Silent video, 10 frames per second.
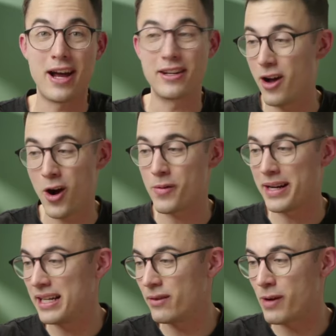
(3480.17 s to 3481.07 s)
if not
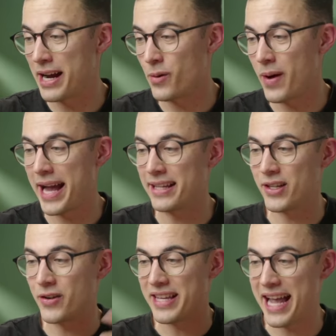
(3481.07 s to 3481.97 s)
already right
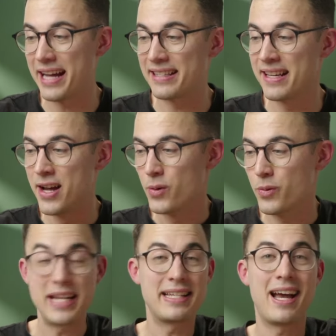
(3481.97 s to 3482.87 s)
away. So yes,
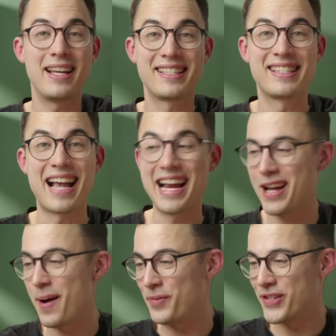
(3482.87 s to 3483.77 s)
Rita
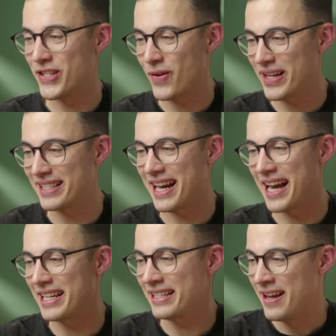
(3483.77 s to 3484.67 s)
signed up, so
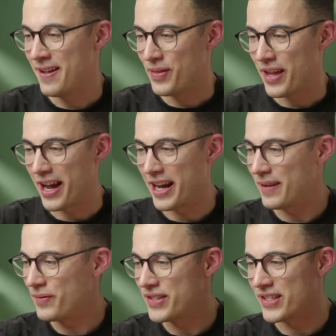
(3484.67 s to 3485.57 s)
excited.
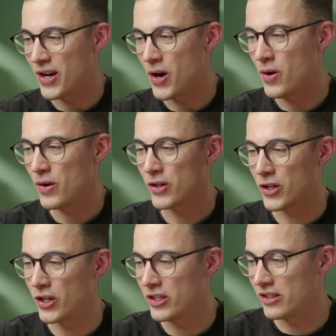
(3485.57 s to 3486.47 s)
And um, so
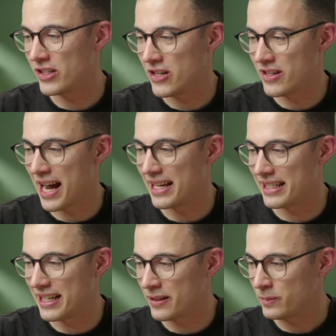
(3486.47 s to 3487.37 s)
good to see you
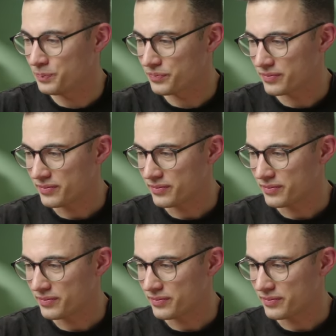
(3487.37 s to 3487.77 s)
guys here.